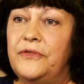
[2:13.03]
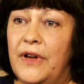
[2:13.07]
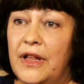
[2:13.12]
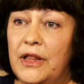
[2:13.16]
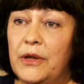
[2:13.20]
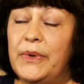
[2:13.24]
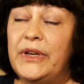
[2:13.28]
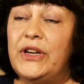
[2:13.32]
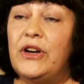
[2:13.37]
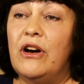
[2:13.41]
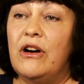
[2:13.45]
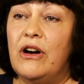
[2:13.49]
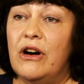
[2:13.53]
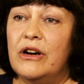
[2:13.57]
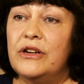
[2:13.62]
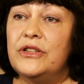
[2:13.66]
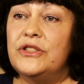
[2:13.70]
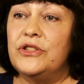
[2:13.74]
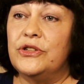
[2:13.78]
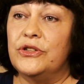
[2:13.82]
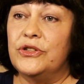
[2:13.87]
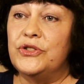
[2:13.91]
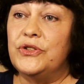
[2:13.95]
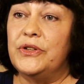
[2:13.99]
Following our
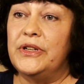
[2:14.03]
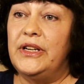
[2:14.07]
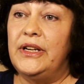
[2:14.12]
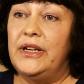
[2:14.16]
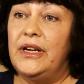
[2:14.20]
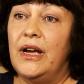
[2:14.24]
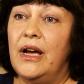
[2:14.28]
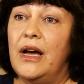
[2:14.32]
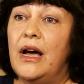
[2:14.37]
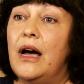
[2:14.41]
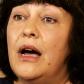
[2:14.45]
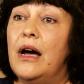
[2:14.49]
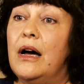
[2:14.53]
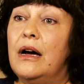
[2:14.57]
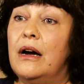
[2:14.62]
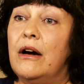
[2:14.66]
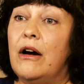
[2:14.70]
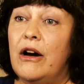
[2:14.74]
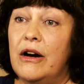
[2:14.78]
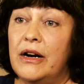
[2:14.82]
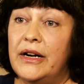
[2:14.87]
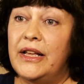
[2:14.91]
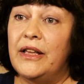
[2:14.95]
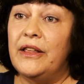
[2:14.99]
heart surgery, a
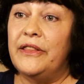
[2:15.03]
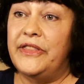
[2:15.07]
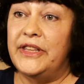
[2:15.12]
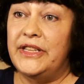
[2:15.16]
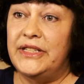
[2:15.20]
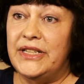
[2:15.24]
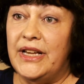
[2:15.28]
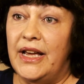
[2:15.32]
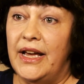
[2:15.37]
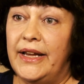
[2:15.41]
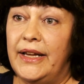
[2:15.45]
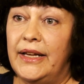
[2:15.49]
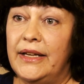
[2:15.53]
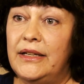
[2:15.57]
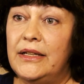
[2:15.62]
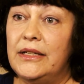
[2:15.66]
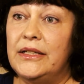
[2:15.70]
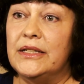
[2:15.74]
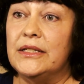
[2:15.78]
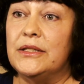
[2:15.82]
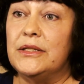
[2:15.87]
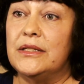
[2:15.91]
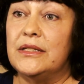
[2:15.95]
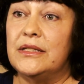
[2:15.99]
heart healthy diet
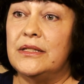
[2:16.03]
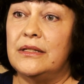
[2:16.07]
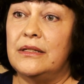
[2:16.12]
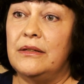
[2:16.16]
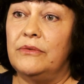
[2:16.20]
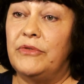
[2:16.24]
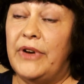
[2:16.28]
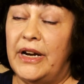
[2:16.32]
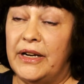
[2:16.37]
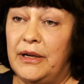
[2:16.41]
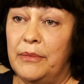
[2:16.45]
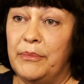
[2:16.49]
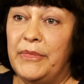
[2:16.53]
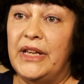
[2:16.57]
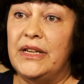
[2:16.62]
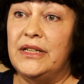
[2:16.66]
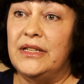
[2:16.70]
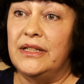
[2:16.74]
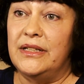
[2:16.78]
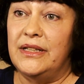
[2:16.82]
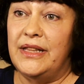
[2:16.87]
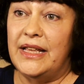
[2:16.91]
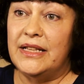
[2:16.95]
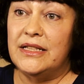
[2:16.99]
is
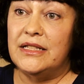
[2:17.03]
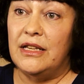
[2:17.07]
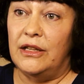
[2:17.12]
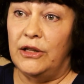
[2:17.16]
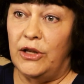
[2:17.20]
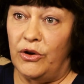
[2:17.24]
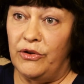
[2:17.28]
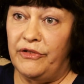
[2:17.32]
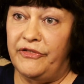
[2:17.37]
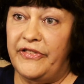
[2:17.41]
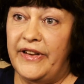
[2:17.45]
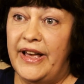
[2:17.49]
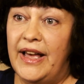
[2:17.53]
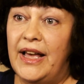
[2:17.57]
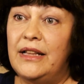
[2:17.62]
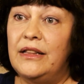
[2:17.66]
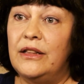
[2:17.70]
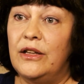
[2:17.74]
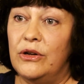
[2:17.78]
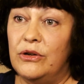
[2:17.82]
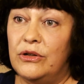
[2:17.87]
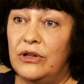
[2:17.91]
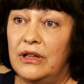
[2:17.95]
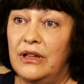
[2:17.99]
recommended. That's a low
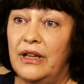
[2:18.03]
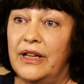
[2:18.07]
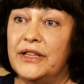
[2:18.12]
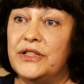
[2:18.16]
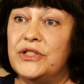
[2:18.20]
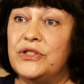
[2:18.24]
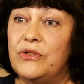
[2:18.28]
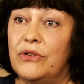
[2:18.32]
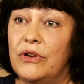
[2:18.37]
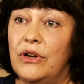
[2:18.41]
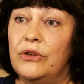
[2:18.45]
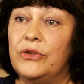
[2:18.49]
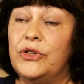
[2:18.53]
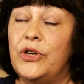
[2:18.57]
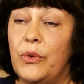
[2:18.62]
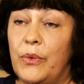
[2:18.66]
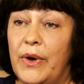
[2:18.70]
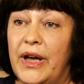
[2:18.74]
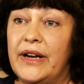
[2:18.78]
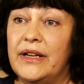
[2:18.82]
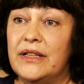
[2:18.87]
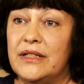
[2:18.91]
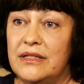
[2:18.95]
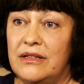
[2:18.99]
fat, low cholesterol,
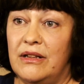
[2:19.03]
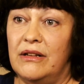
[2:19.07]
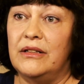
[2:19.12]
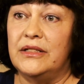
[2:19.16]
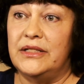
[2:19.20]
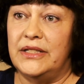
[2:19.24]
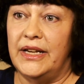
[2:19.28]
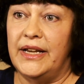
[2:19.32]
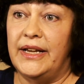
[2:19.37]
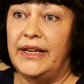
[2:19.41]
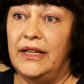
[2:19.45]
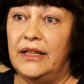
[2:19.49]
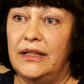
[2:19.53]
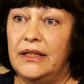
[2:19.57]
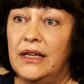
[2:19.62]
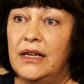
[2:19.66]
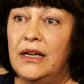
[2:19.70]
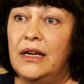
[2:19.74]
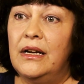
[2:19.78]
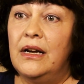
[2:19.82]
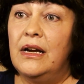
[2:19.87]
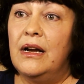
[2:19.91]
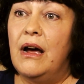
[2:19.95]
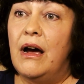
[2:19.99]
no added salt diet.
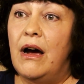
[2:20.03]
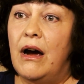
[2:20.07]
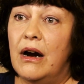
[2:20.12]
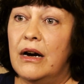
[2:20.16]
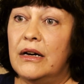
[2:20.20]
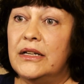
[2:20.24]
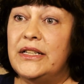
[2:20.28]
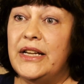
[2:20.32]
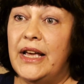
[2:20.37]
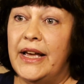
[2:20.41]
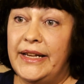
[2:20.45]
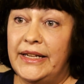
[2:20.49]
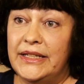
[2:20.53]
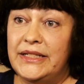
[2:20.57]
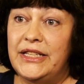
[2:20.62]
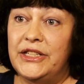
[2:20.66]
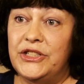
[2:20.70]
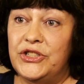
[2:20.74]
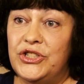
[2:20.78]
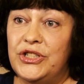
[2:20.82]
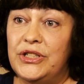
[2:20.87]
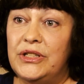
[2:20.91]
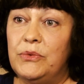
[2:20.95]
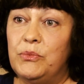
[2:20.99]
Our
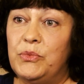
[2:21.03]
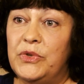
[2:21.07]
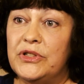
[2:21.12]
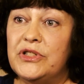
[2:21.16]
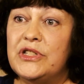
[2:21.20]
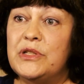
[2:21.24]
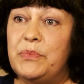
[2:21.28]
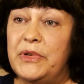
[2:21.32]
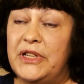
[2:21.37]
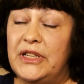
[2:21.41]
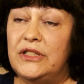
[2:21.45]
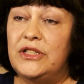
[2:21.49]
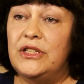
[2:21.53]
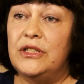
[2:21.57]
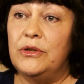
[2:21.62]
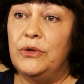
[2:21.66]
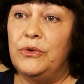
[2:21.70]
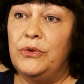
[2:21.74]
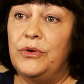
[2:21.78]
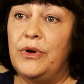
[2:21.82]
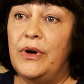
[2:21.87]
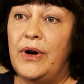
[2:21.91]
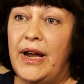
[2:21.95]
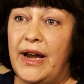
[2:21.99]
dietitian will speak
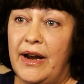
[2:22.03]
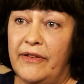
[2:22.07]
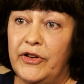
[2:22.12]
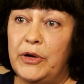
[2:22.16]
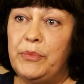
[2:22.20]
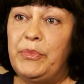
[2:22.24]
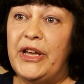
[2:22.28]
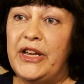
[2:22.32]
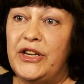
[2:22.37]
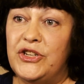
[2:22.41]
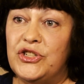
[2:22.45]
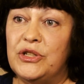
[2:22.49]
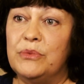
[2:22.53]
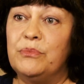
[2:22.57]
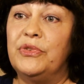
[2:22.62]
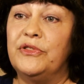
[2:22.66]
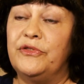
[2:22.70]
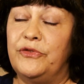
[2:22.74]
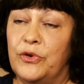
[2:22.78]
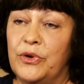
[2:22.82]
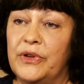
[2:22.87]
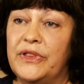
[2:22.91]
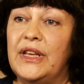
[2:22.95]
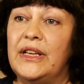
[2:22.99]
to every patient
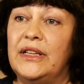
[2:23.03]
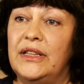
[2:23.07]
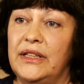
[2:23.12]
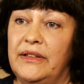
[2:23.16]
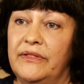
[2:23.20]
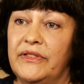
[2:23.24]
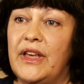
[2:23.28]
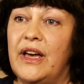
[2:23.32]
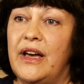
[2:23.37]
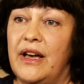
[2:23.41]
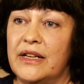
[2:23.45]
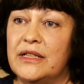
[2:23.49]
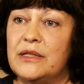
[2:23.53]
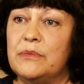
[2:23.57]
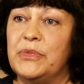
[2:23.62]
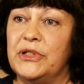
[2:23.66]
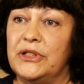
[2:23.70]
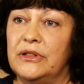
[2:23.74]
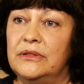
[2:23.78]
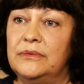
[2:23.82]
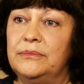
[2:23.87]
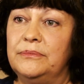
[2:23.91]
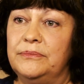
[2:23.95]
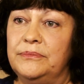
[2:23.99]
before they leave the
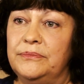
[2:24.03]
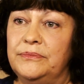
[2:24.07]
hospital.